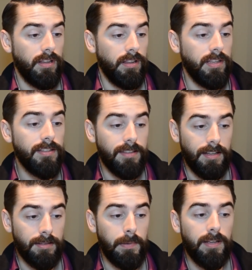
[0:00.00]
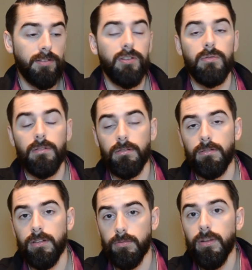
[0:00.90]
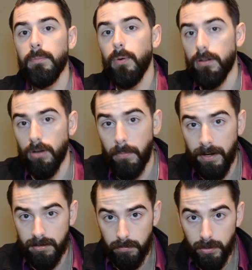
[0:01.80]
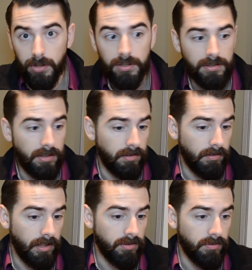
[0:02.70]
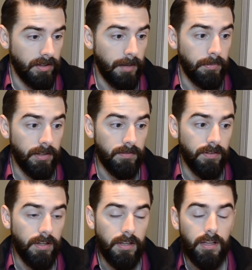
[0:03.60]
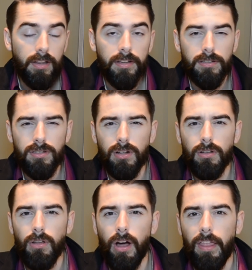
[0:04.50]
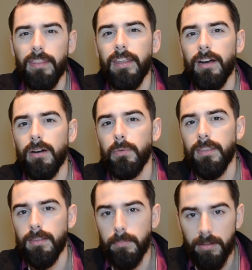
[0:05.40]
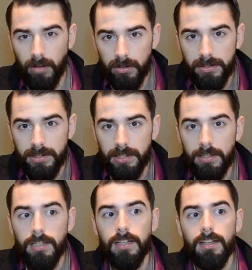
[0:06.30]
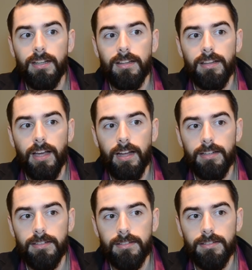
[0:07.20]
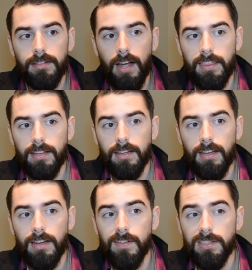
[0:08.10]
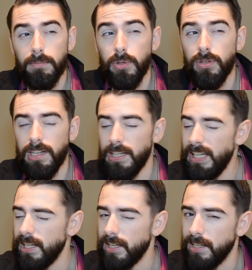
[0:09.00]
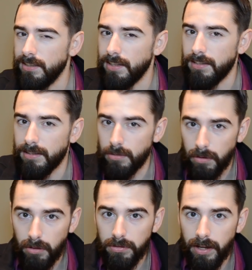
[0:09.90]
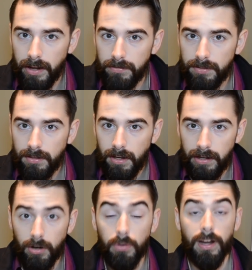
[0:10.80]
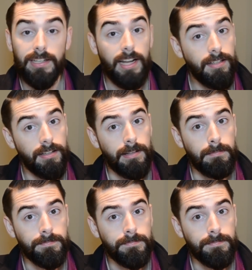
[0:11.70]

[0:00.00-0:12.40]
these things, because it's really important to go back to pre-Christian history, I believe. There's a lot there within the mythology that I think can give us some unique insights into our own lives and our own identity.